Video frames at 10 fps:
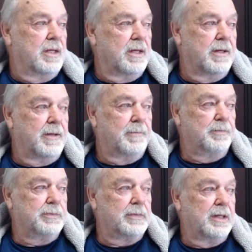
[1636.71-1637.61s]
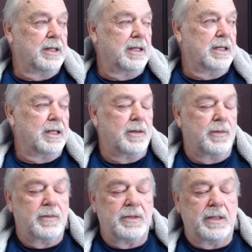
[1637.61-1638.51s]
Um, you know,
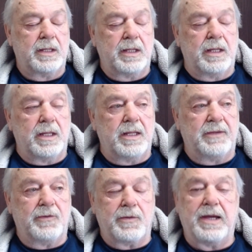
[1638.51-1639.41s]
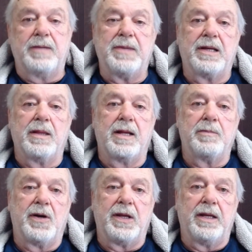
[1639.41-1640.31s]
it's okay to make a lot of
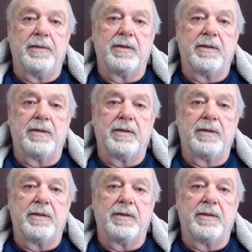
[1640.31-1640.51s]
money.